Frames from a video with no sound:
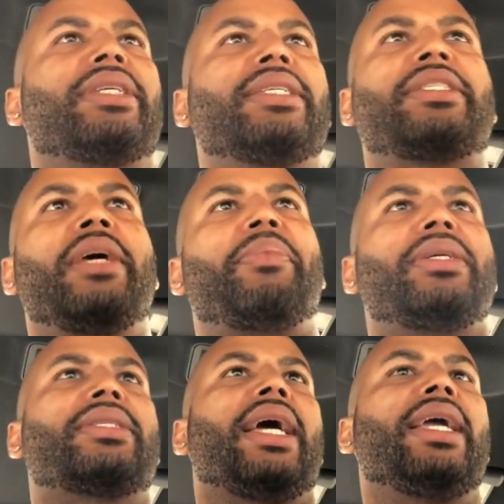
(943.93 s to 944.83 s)
Just
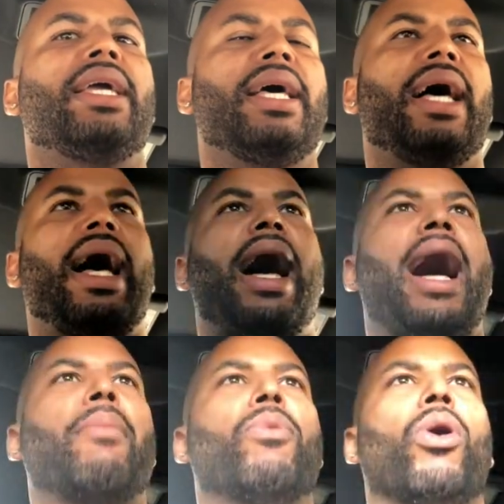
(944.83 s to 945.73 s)
simply say,
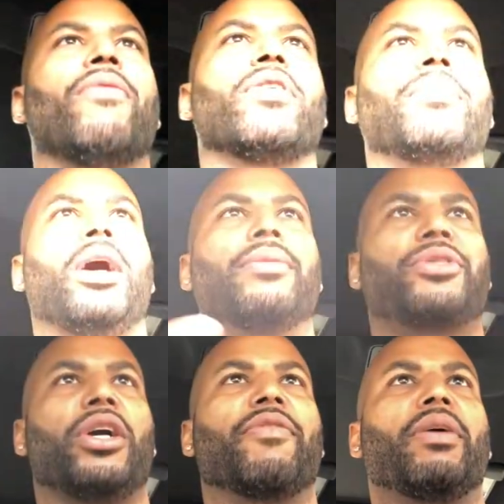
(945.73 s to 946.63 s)
I'm more of
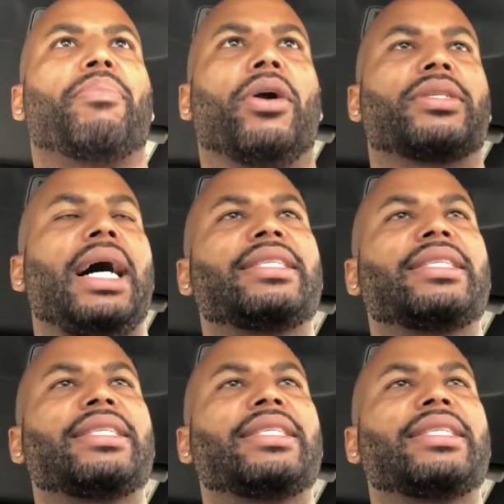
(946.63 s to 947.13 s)
observant person.